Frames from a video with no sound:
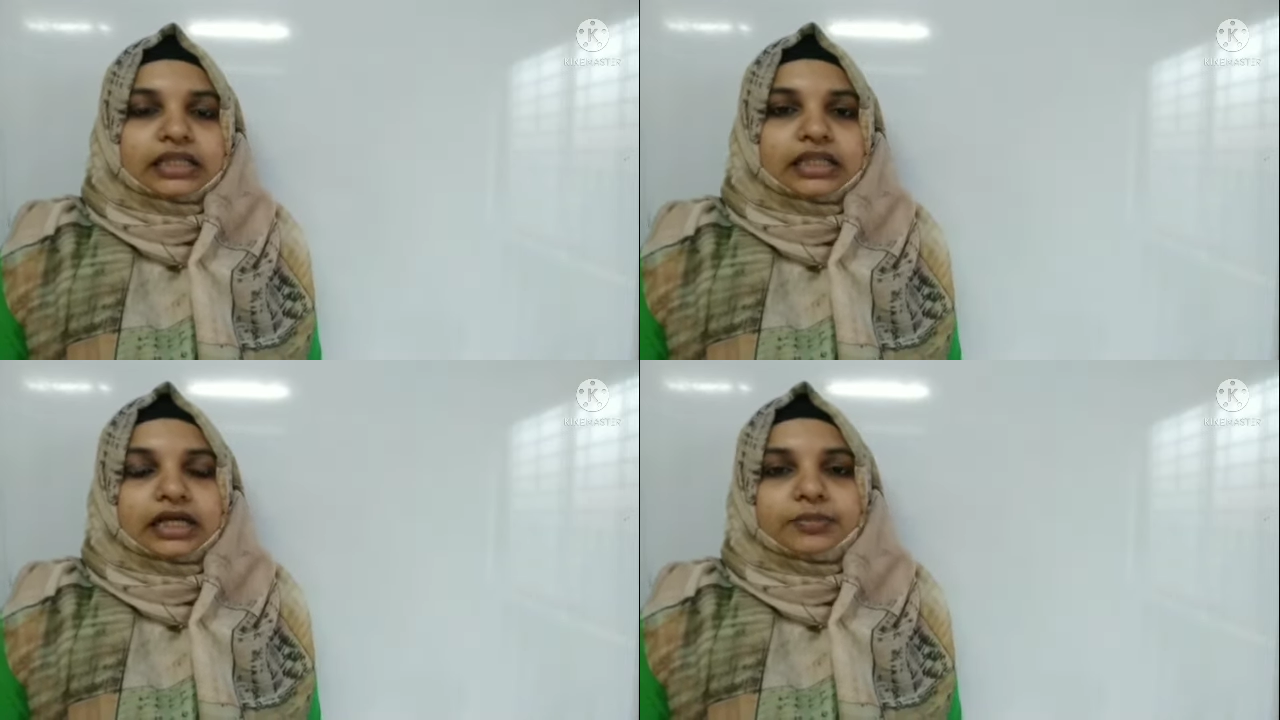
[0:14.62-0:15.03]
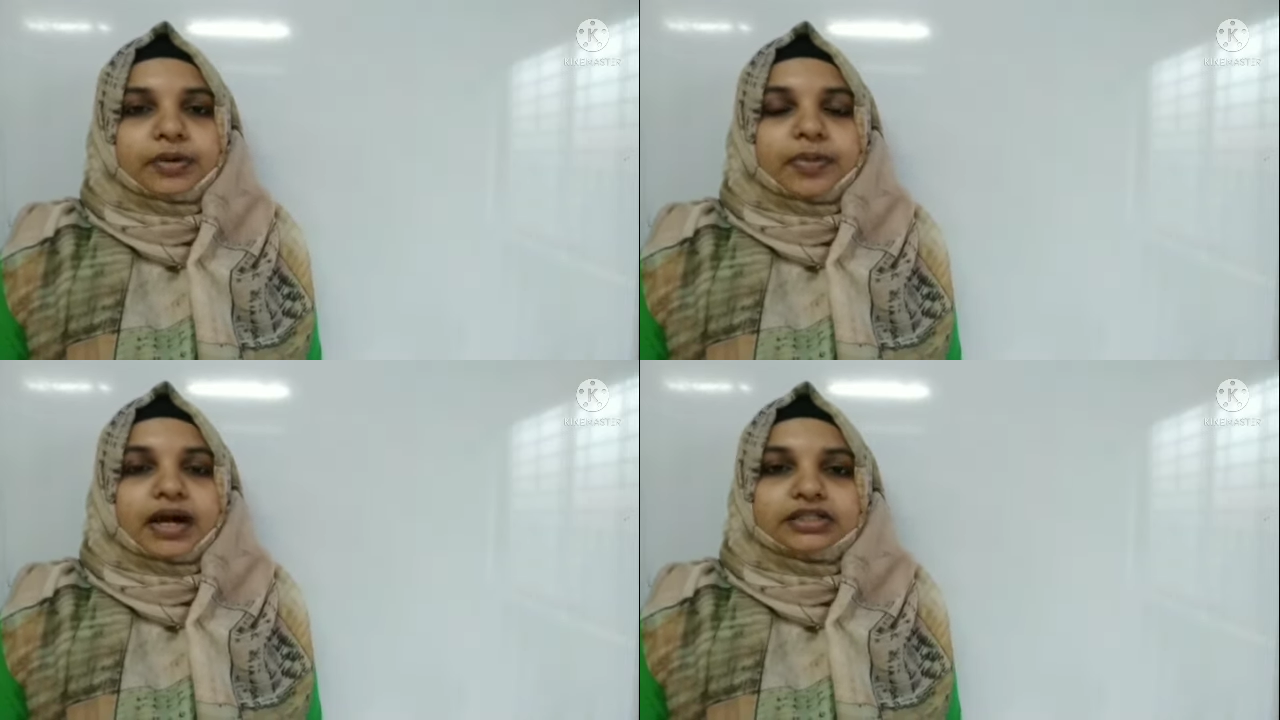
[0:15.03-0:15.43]
You look
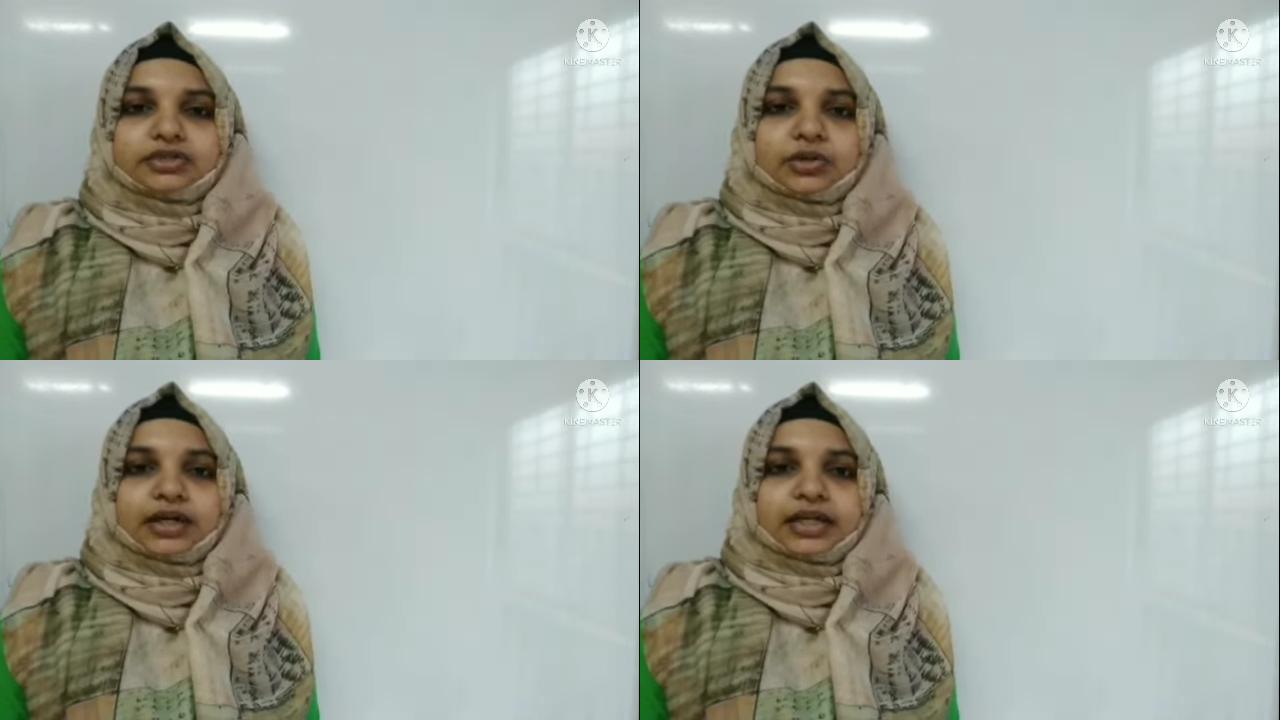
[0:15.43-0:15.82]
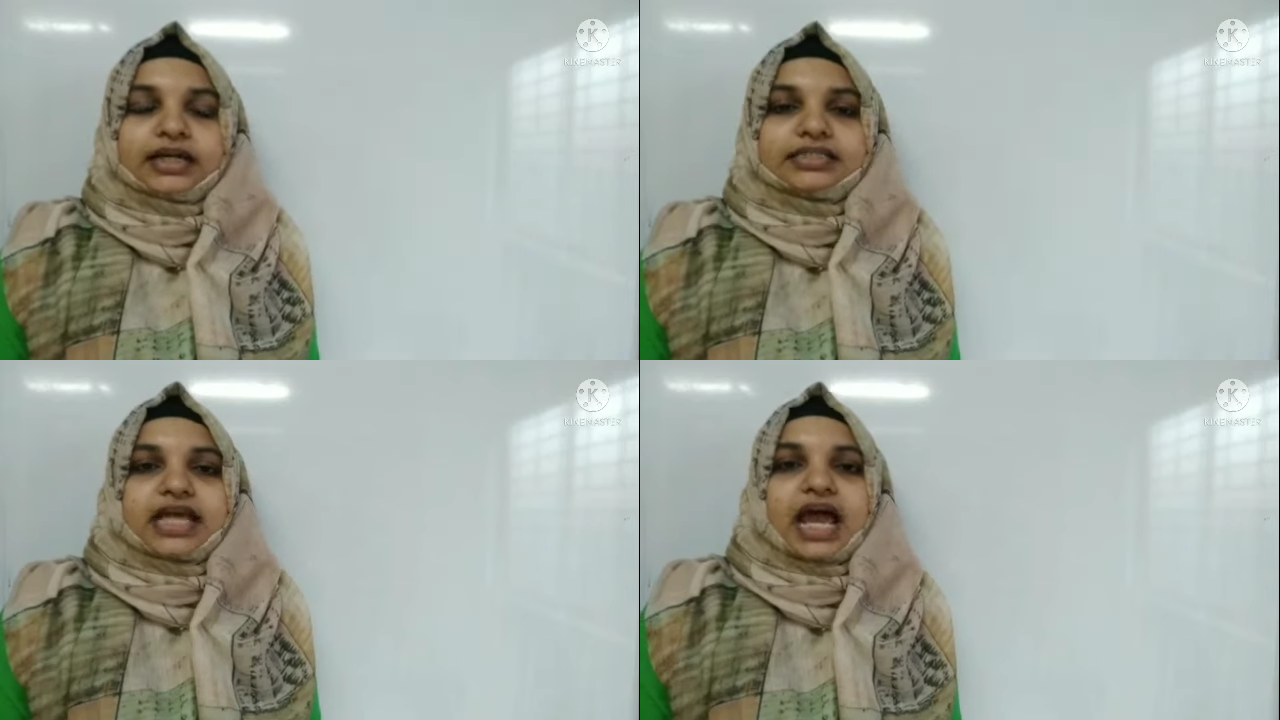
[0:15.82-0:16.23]
apart, you only
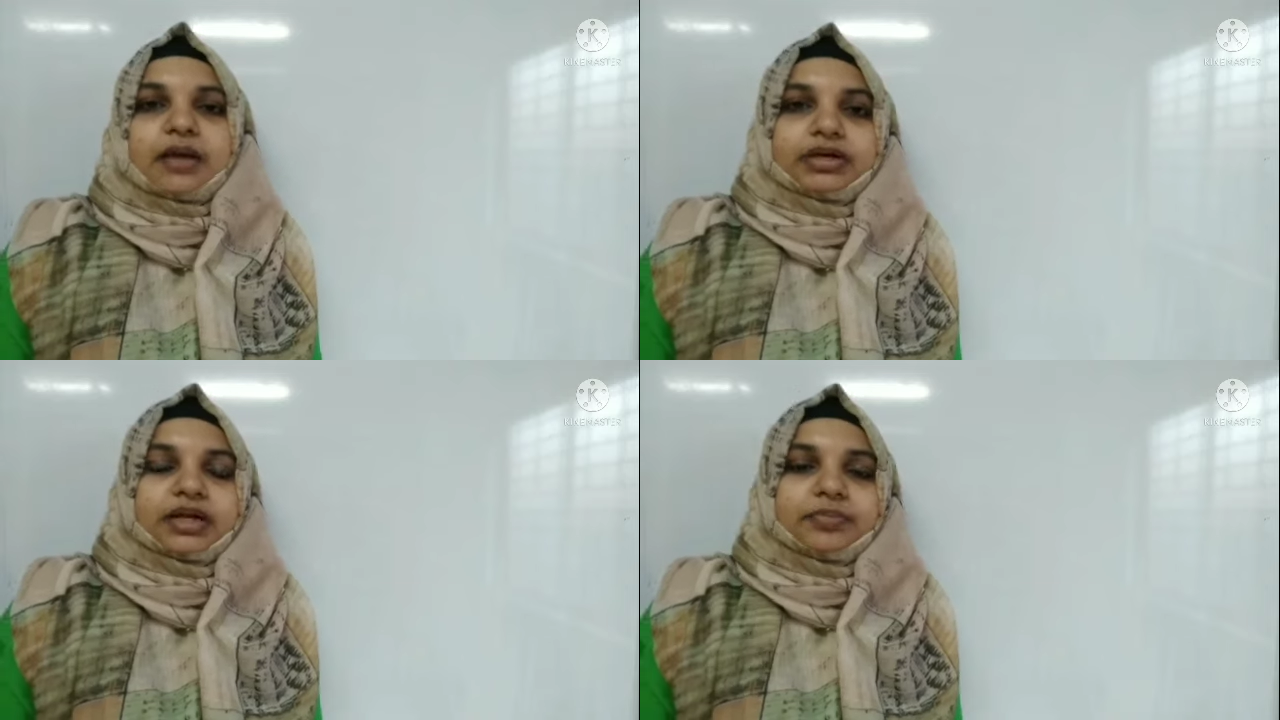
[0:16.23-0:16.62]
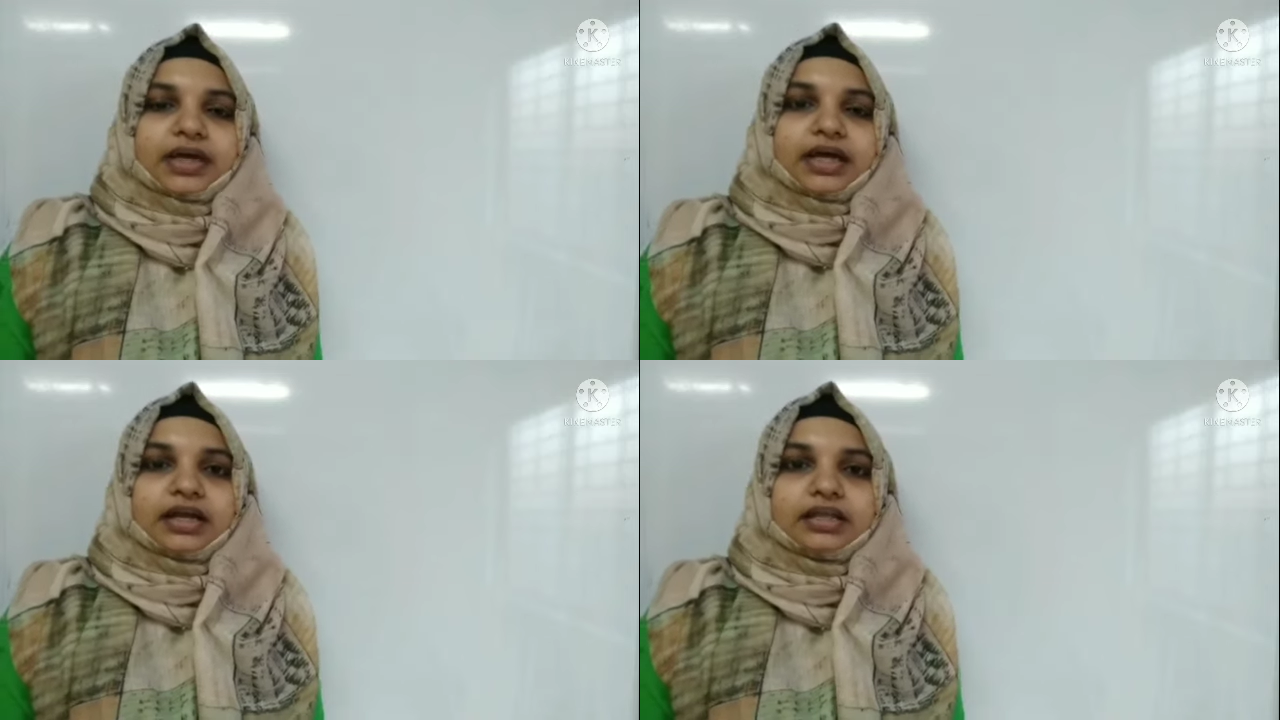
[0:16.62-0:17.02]
put a chapter in a
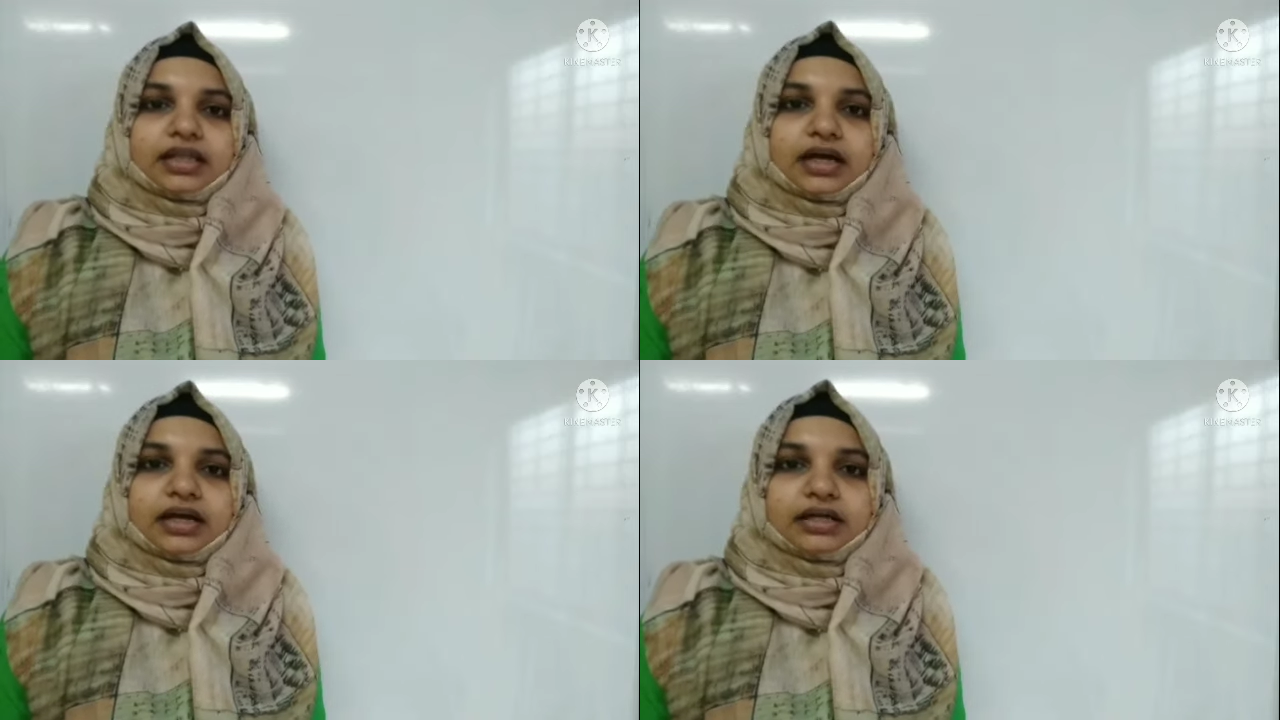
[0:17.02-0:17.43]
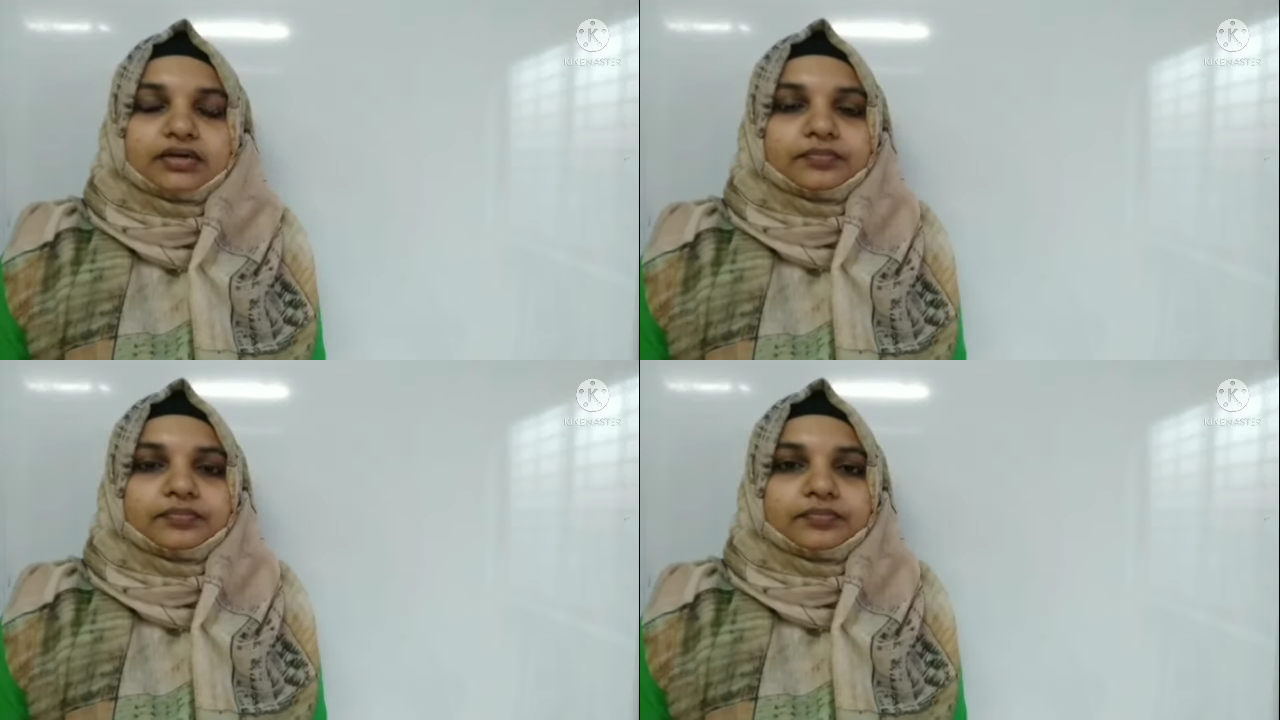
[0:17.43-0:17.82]
pair and landing.